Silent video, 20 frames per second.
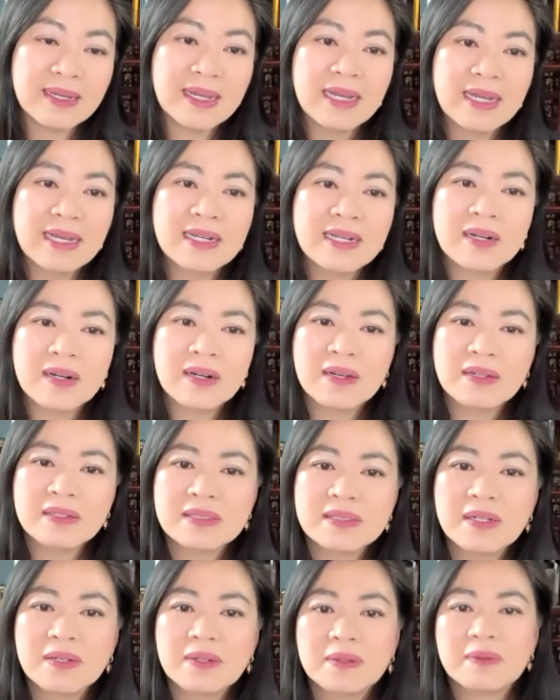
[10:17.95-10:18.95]
And it
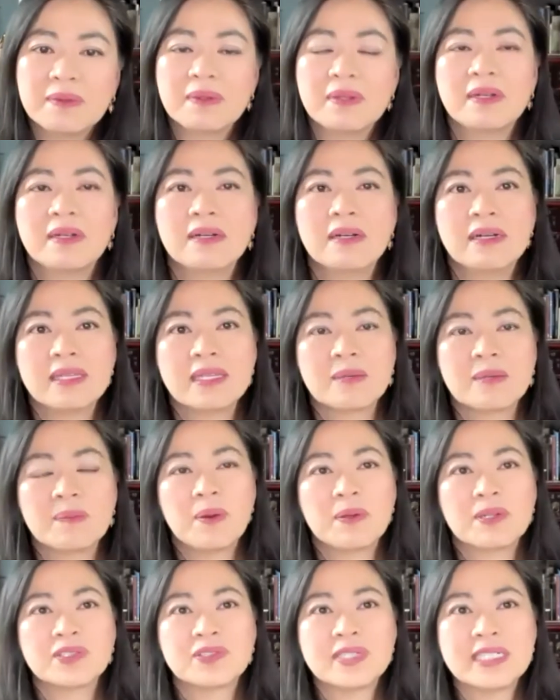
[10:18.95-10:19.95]
also, I think,
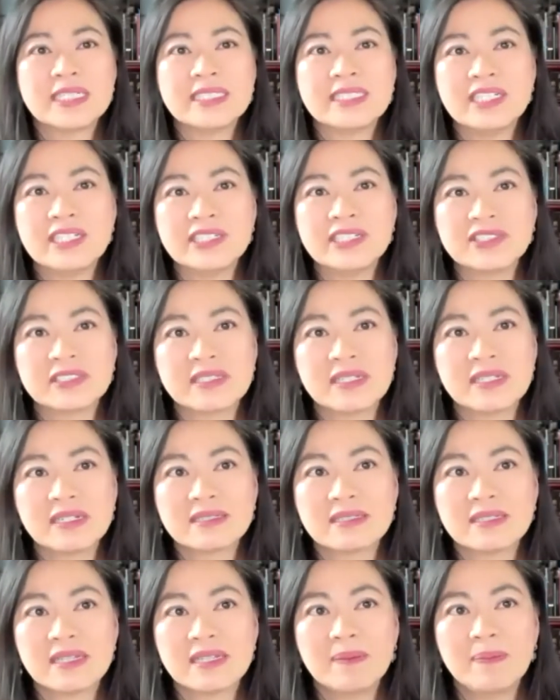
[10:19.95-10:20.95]
poetry teaches
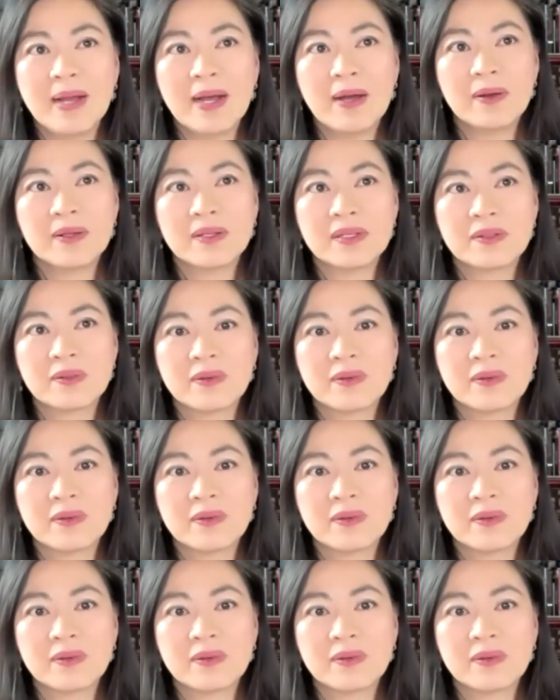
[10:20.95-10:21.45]
us about